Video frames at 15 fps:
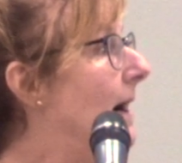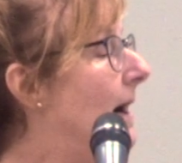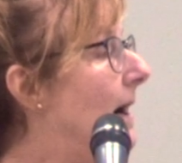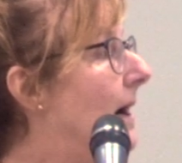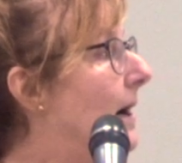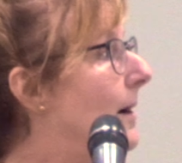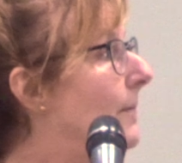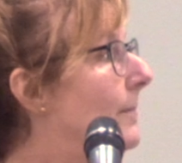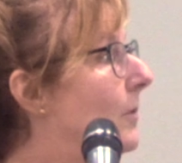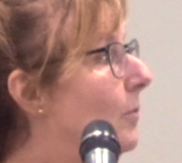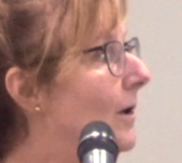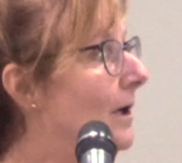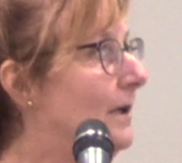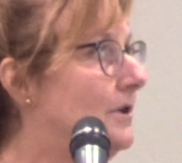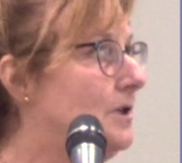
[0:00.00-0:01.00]

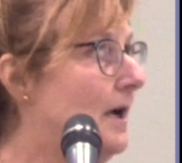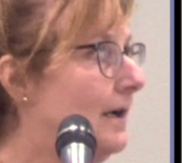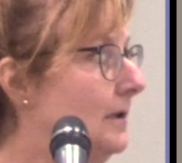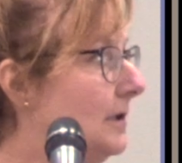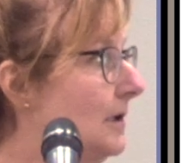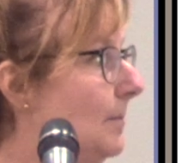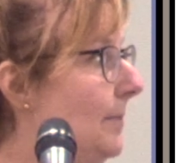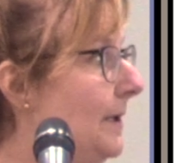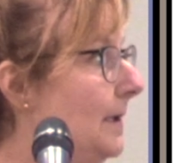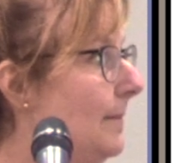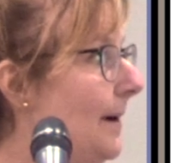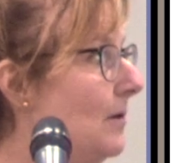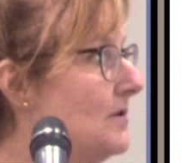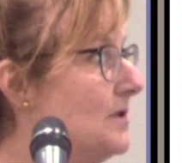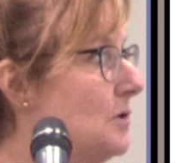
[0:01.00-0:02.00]
We're going to talk a little bit
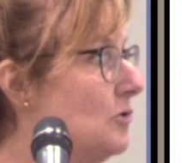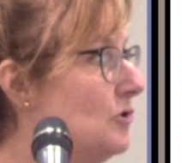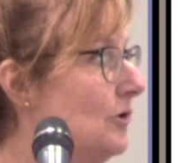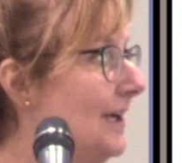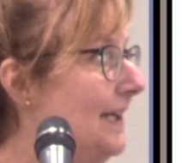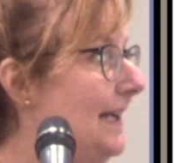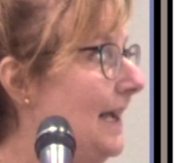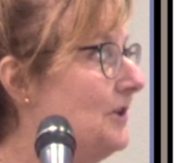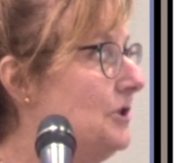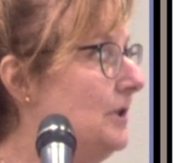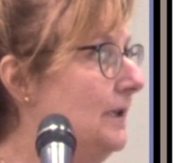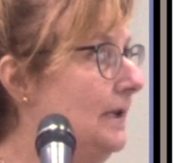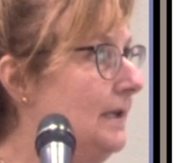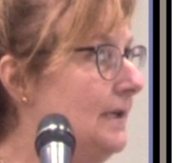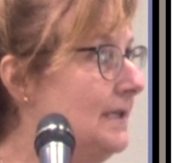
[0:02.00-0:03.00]
about social
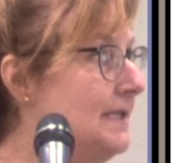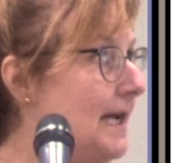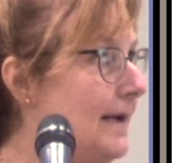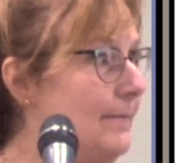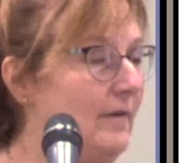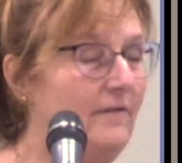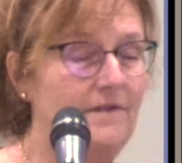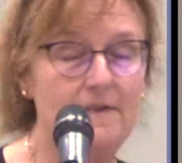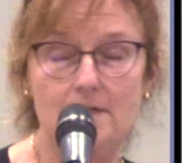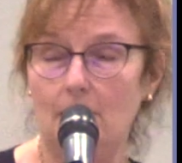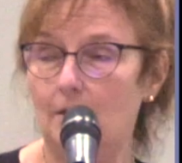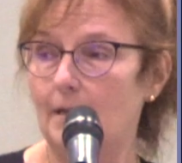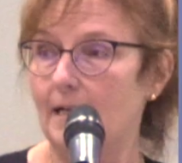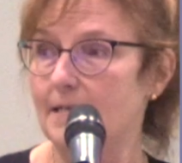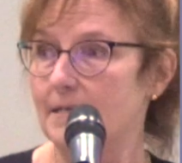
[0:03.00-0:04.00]
connection in a time of
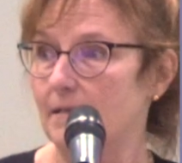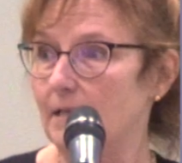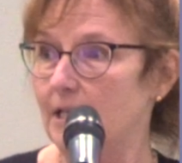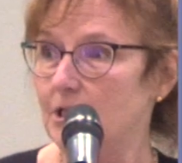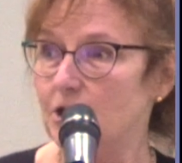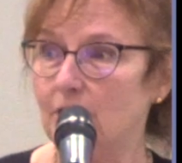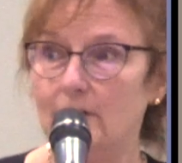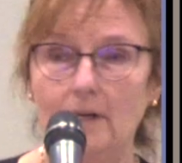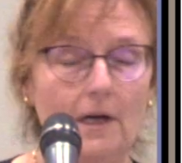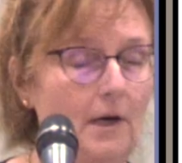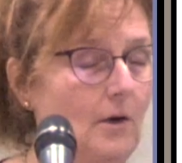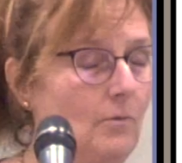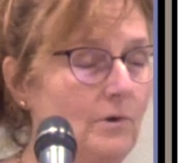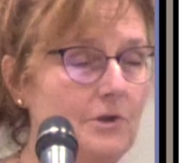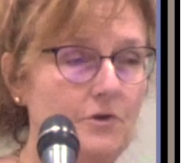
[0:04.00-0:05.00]
physical isolation,
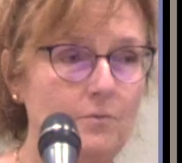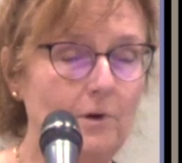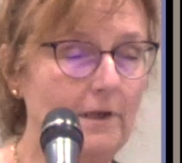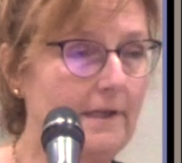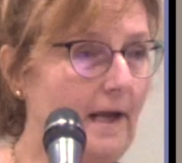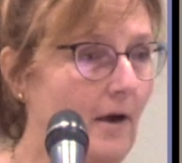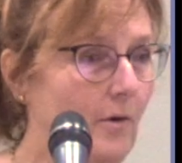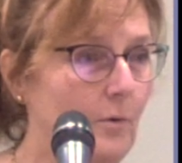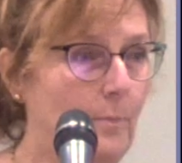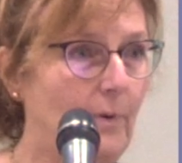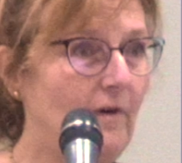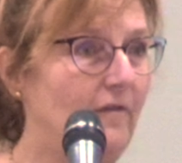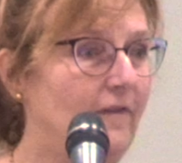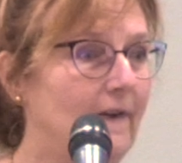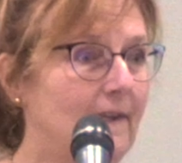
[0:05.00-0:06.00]
which worked out
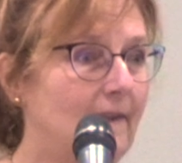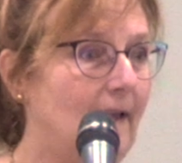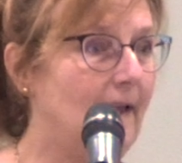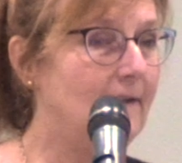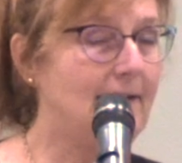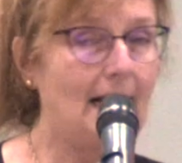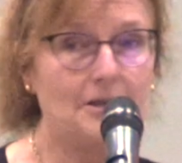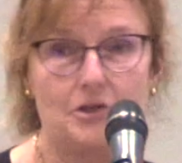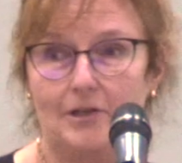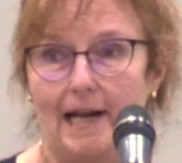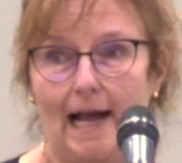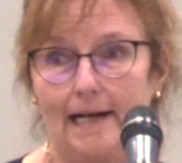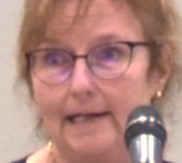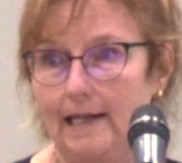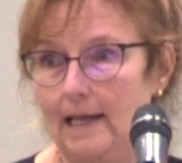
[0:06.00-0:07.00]
perfect that Dr.
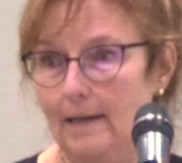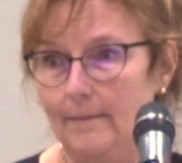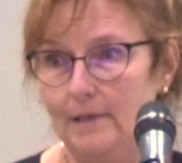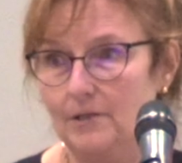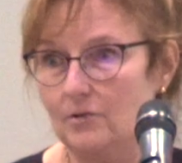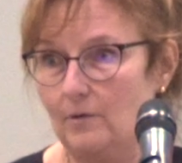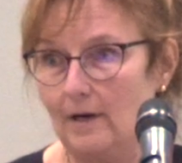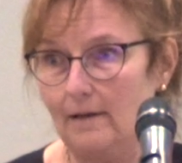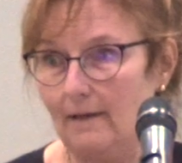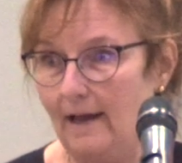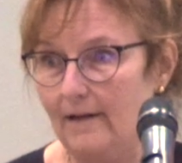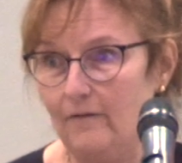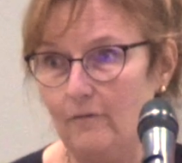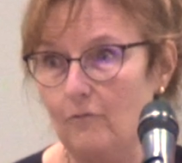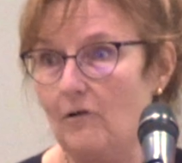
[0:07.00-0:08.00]
Nanda came into our
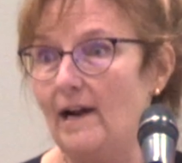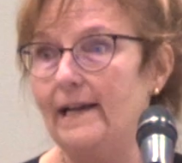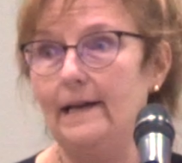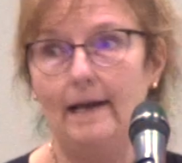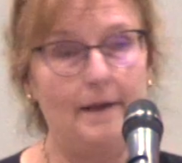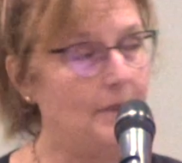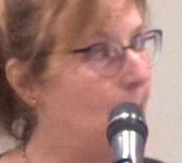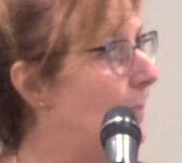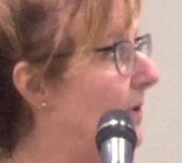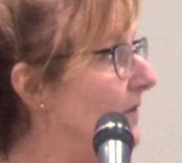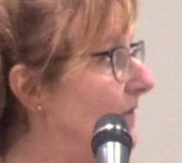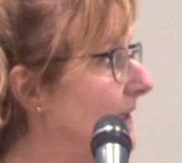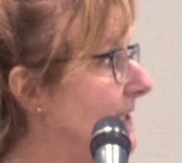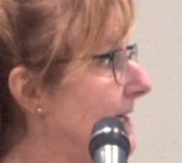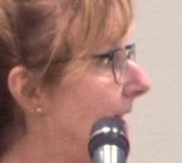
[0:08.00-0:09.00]
life right at the
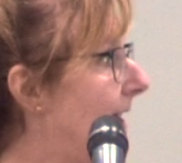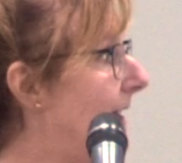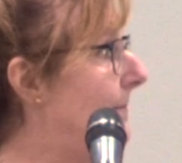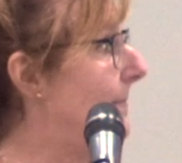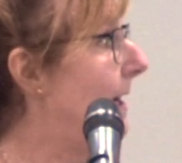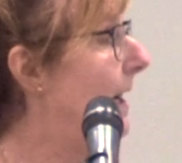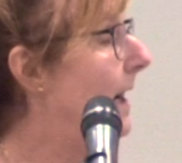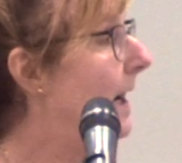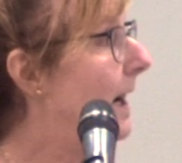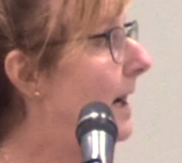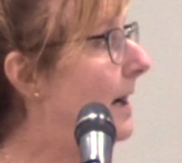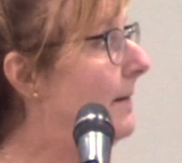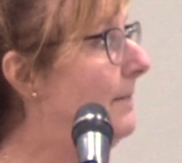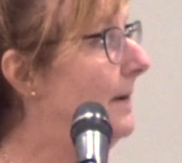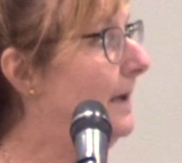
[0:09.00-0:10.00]
perfect time.
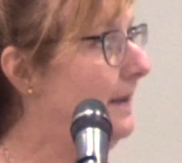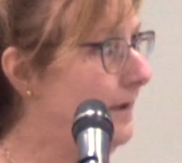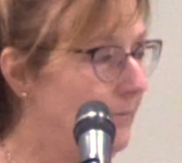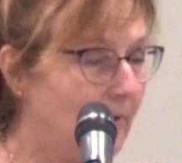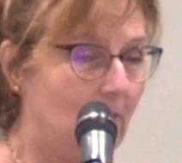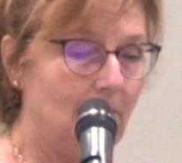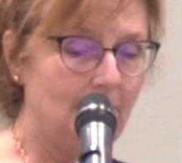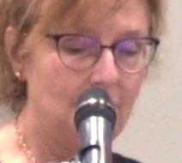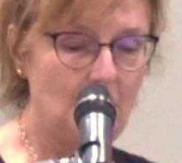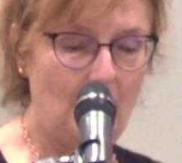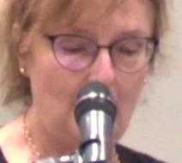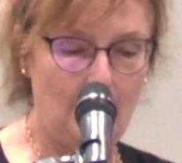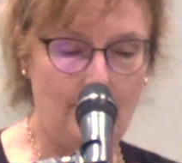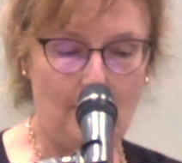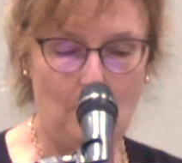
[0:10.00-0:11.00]
And then we're going to
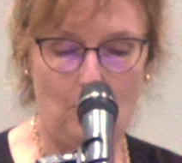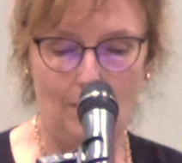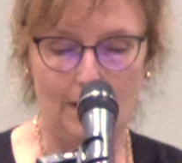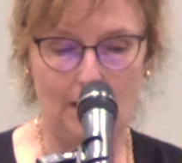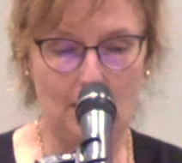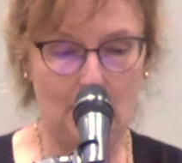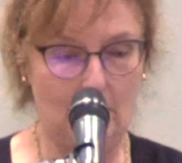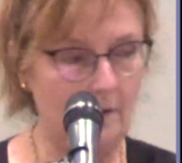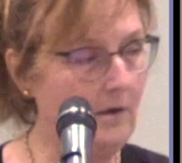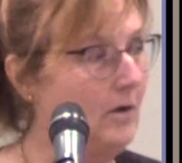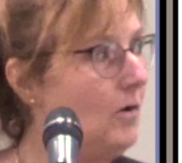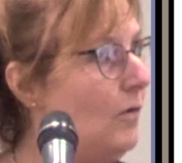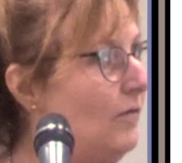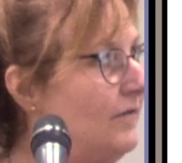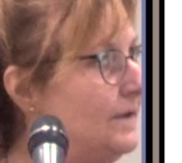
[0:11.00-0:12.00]
talk about what a
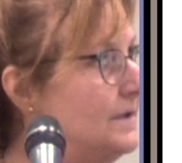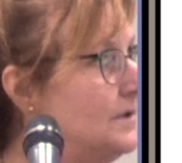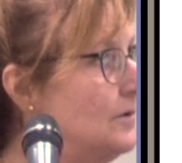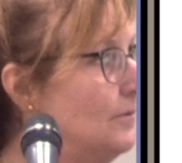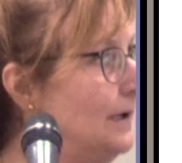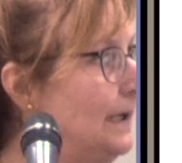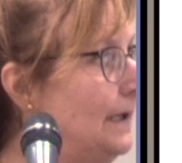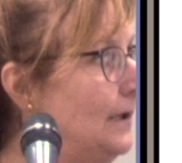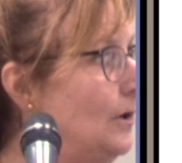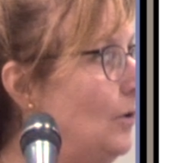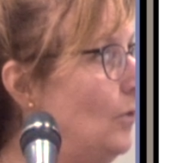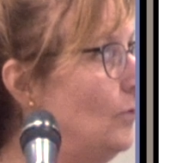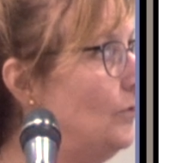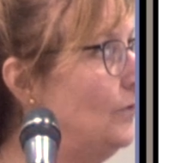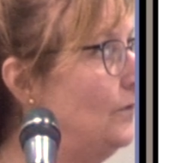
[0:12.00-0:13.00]
COVID Zarina
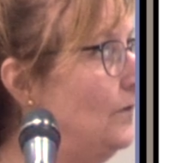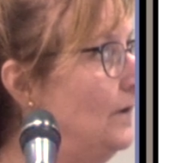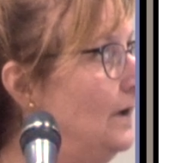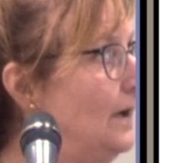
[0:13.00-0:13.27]
knows.